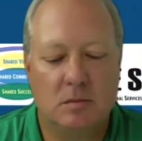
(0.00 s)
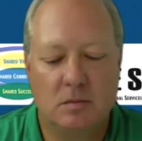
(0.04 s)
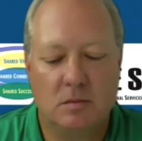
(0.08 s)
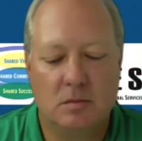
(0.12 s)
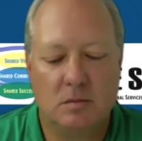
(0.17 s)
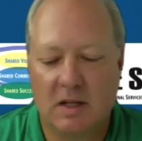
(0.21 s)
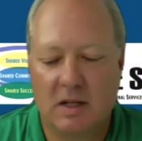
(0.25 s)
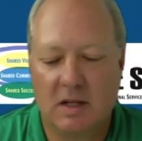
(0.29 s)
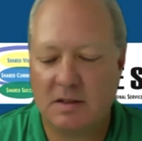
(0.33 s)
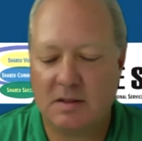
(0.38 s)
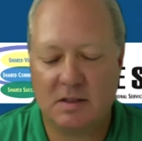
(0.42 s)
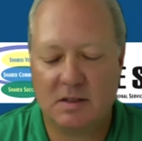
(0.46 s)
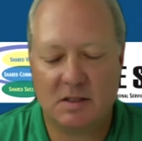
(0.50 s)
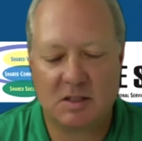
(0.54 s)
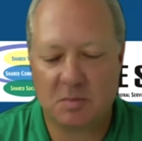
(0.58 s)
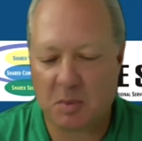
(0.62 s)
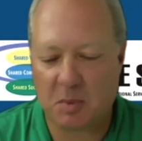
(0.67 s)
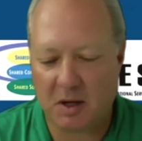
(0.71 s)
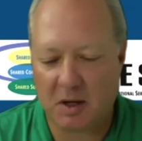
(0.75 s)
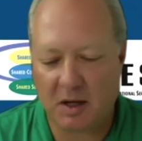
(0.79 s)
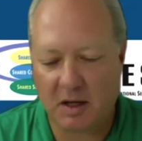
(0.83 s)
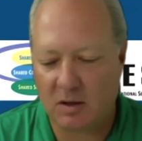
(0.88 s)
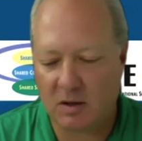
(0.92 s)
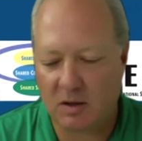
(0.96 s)
Not
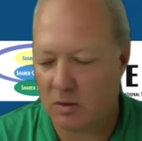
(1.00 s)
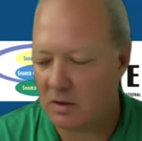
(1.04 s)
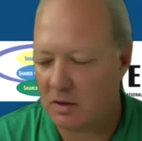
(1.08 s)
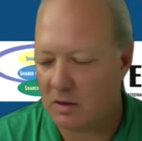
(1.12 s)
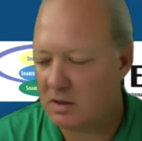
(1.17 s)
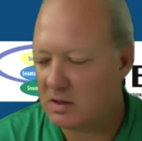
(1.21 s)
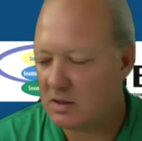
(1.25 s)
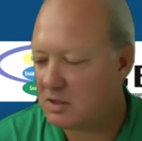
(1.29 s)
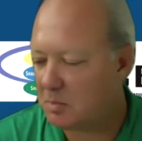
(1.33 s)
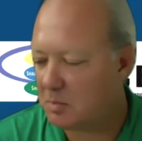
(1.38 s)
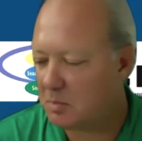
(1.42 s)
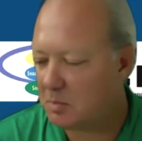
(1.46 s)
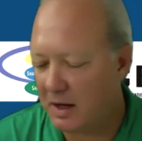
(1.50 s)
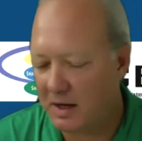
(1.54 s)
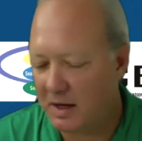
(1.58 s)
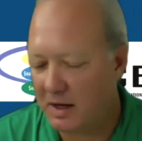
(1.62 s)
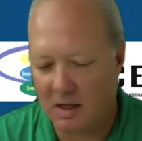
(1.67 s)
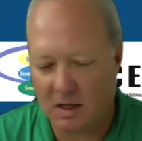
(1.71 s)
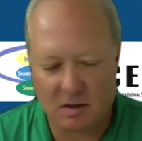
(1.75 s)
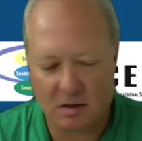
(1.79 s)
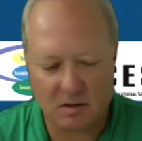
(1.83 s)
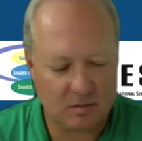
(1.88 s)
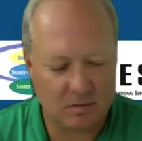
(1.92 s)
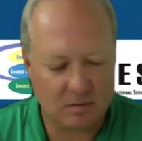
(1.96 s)
despite or in spite
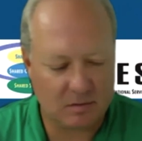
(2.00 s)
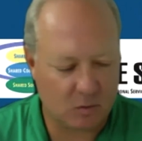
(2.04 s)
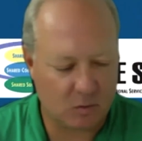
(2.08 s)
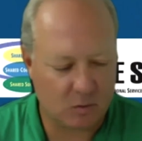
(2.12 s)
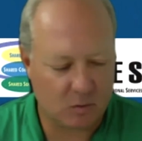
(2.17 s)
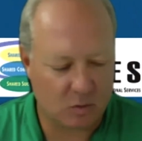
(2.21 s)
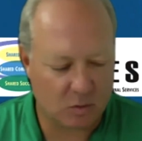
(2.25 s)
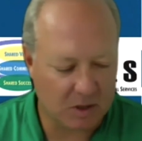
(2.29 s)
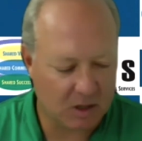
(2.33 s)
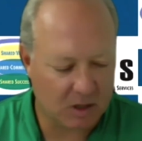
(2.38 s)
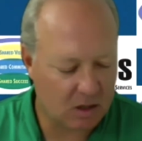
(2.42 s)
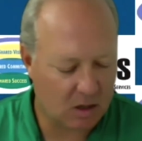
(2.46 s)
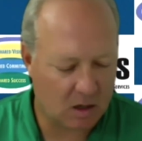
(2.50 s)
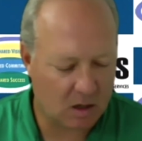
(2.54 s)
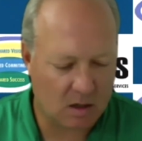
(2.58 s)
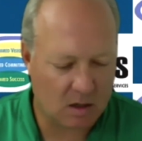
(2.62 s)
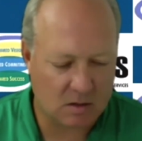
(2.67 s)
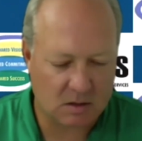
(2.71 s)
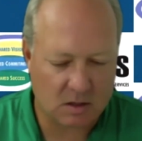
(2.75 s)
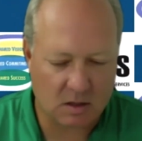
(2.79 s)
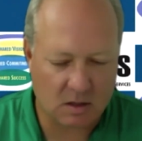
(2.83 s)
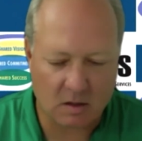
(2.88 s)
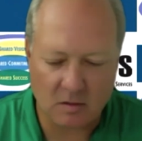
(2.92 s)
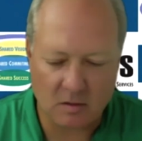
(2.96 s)
of or
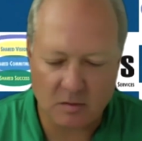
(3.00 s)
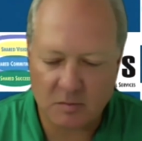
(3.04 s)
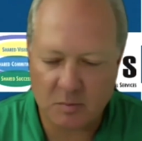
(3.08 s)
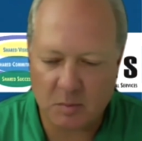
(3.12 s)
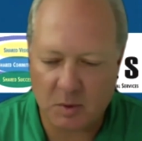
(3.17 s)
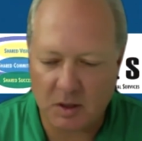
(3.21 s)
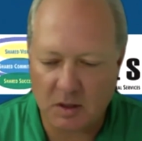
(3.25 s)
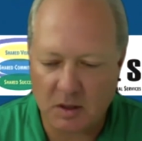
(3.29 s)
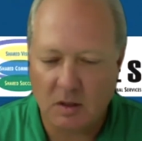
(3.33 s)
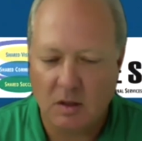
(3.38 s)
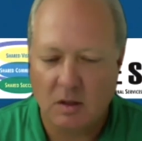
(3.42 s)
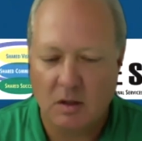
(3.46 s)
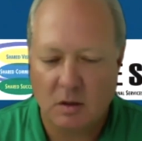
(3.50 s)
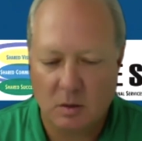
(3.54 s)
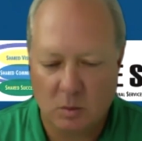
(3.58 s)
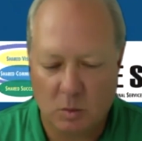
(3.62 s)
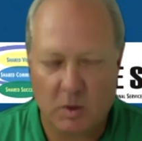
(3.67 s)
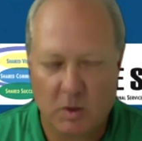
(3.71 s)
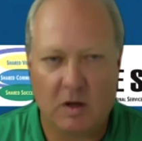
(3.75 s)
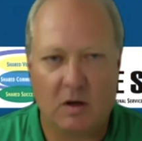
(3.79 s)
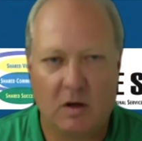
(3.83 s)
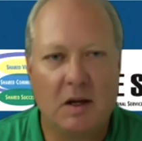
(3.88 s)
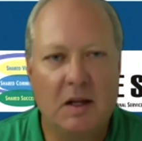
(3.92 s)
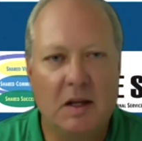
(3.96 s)
because of, but
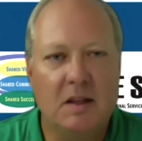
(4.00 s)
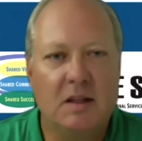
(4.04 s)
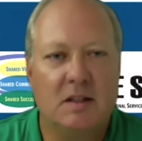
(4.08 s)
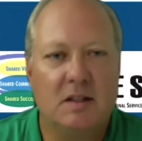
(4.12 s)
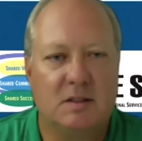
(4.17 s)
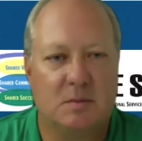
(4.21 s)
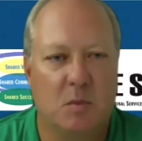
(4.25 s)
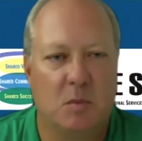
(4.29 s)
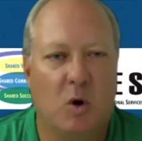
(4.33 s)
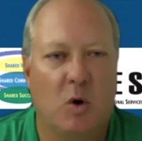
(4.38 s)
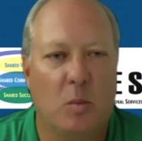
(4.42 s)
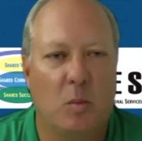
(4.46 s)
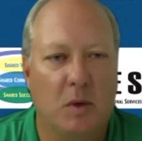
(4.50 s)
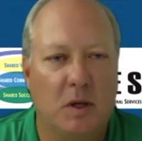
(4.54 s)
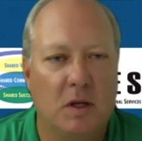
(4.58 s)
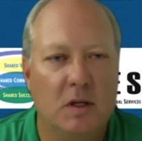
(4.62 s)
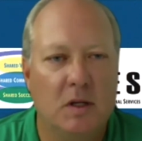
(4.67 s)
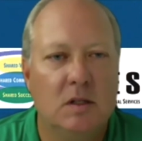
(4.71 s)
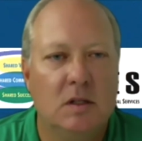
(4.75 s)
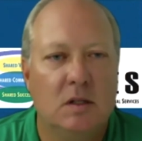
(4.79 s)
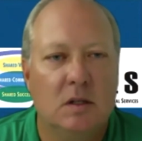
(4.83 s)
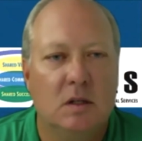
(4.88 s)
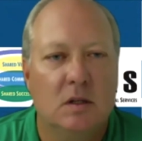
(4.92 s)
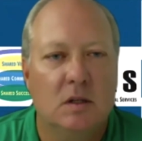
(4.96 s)
we are in this moment
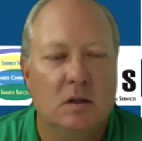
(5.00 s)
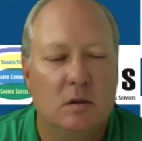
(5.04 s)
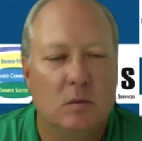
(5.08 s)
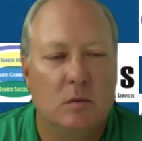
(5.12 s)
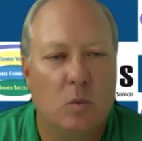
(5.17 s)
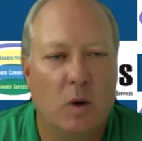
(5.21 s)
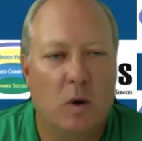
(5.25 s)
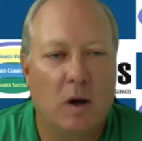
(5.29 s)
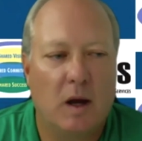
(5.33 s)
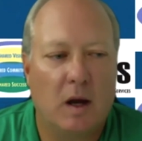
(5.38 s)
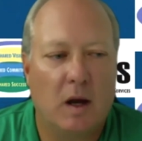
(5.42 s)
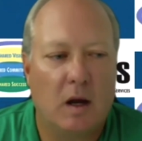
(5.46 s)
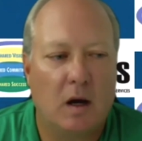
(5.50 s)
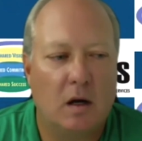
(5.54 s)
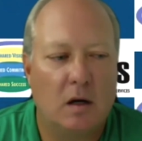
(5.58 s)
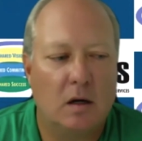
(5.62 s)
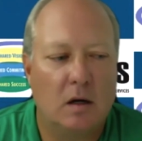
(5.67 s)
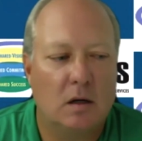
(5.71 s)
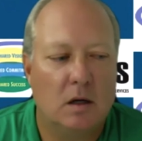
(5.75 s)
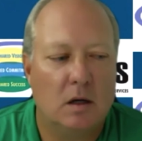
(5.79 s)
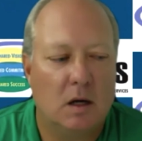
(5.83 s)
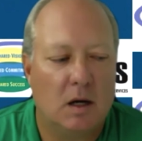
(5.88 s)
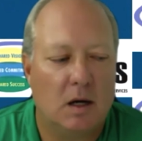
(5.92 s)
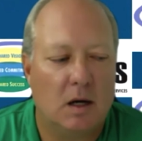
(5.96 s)
where
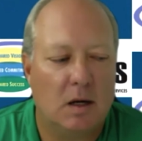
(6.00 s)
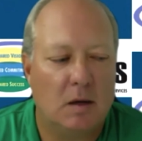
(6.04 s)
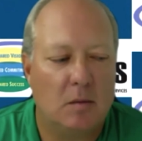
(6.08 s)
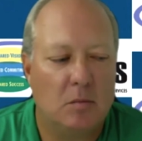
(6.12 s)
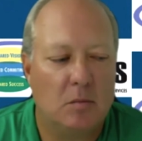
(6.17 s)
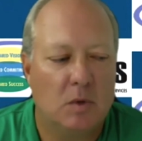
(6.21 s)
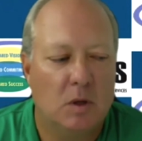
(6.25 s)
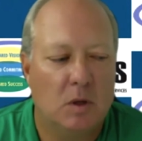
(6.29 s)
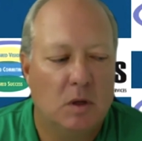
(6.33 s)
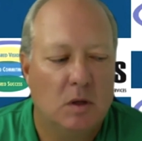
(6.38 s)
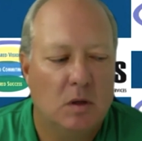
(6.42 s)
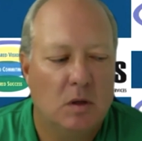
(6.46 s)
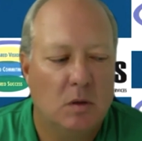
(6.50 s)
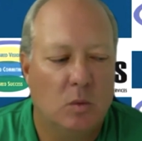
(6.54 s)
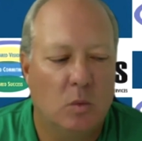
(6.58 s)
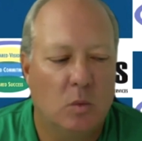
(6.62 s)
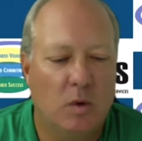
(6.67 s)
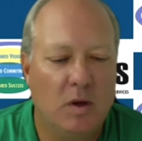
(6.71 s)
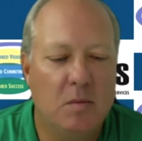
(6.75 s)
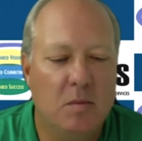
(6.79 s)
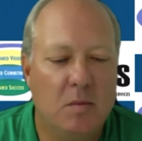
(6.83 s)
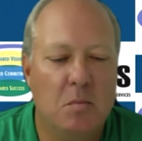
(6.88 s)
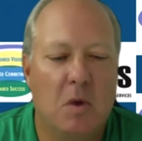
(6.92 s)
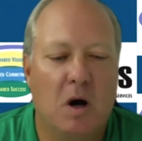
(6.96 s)

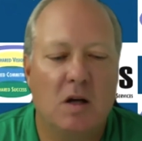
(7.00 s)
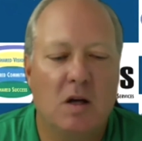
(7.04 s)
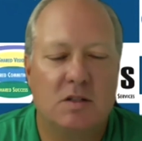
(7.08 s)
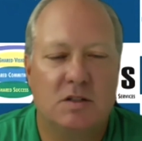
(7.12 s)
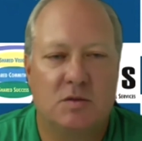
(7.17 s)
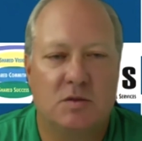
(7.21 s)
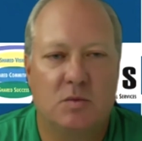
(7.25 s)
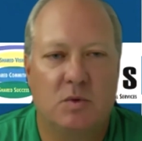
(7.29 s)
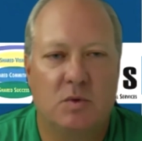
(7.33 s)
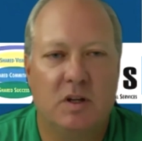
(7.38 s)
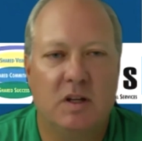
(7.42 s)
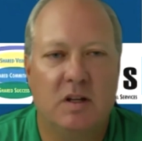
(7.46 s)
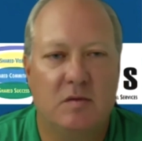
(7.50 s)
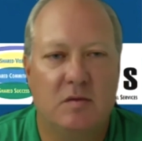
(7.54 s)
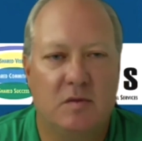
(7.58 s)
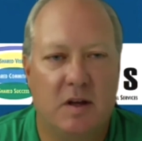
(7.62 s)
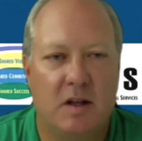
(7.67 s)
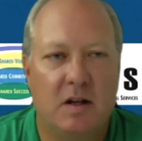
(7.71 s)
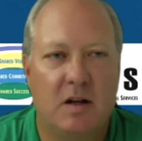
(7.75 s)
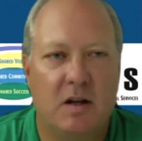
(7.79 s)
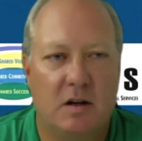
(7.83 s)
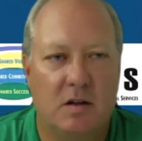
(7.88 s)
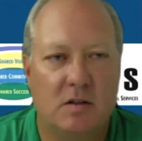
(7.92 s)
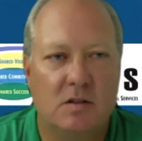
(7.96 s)
we must
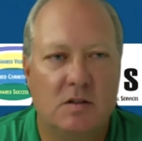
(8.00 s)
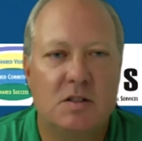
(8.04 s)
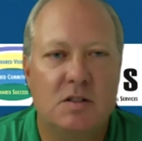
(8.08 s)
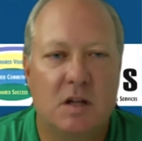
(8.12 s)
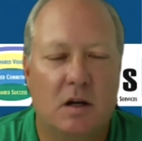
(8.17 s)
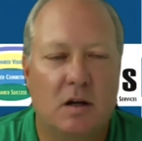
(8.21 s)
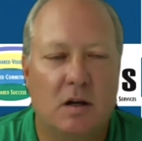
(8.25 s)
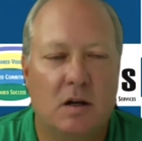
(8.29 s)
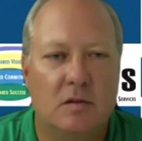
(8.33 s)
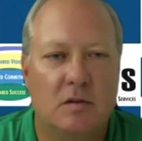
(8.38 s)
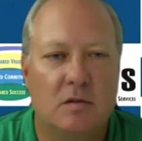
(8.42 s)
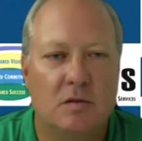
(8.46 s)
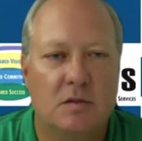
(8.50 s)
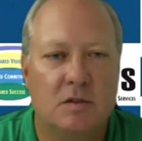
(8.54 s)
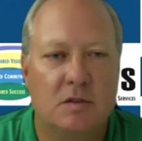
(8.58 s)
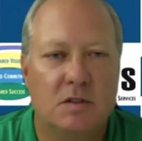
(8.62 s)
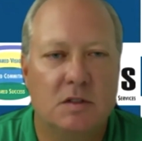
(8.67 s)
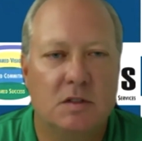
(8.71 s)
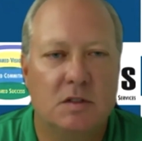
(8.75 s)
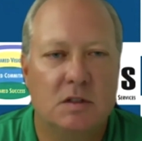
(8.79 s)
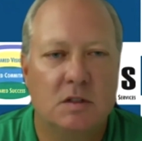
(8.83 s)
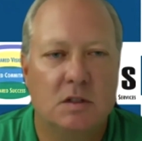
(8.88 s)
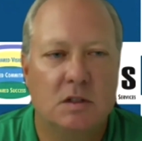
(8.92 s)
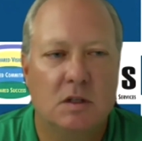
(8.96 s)
reinvent
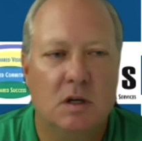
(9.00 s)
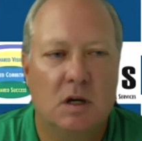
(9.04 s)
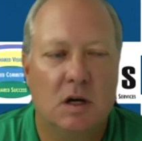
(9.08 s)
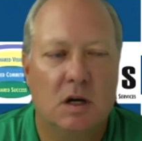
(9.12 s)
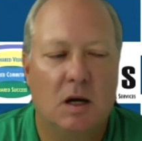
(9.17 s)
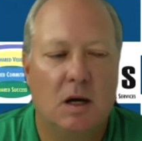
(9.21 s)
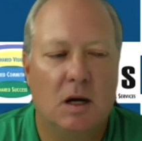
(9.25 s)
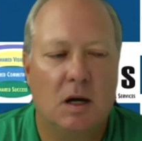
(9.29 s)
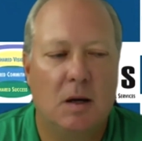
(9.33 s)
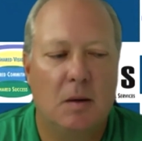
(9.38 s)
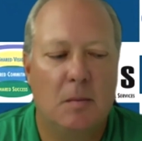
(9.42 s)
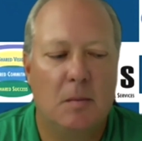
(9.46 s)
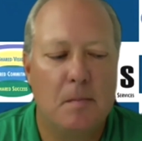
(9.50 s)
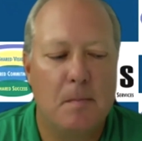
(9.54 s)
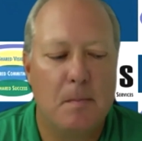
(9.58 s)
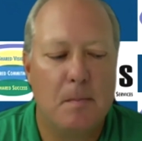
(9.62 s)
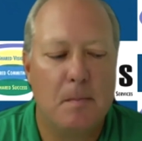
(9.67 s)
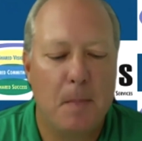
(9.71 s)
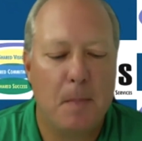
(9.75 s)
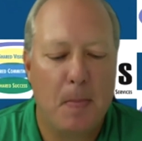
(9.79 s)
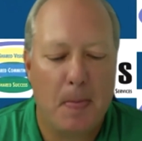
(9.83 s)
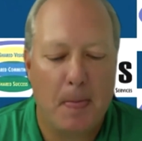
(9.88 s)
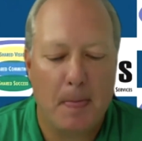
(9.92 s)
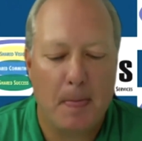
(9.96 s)
ourselves
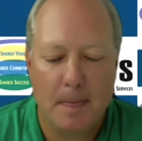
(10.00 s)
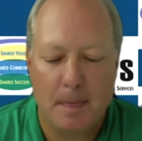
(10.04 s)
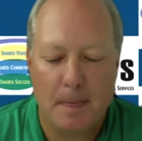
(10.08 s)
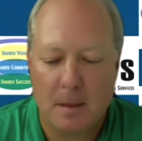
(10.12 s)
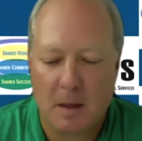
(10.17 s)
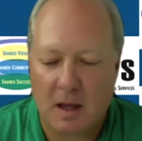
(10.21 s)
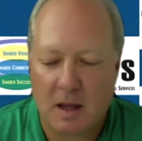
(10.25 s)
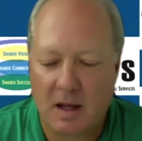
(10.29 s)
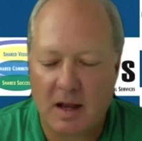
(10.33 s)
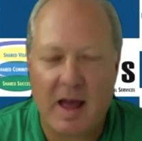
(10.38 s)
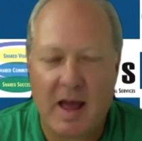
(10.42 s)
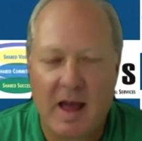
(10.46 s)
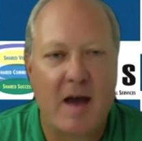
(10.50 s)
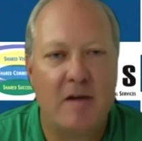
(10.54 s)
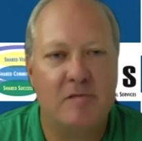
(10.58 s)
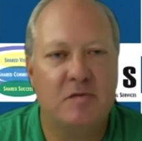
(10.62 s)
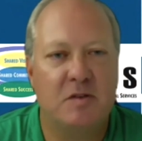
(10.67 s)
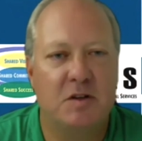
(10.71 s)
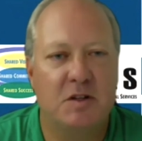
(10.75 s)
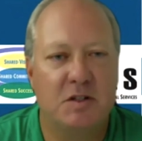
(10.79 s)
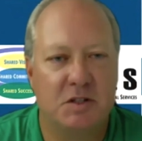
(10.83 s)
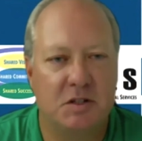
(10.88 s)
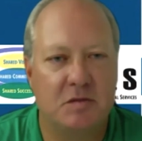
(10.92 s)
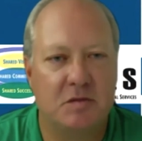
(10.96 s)
and have
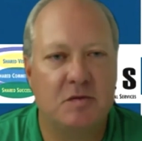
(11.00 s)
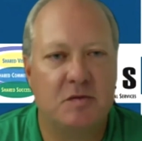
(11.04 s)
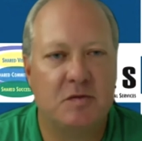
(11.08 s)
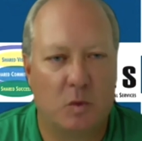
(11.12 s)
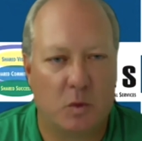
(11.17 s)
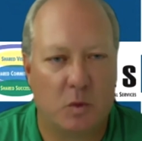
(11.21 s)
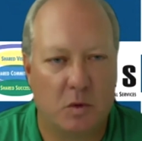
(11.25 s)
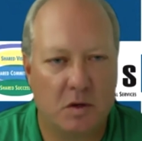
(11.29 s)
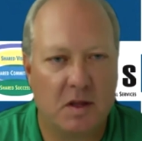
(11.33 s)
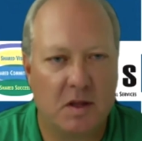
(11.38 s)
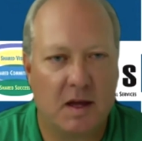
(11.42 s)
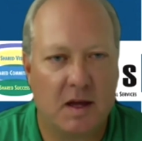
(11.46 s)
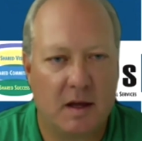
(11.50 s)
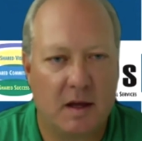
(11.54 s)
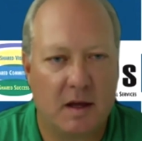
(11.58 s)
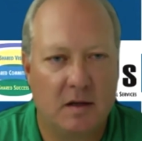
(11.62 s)
vision for that.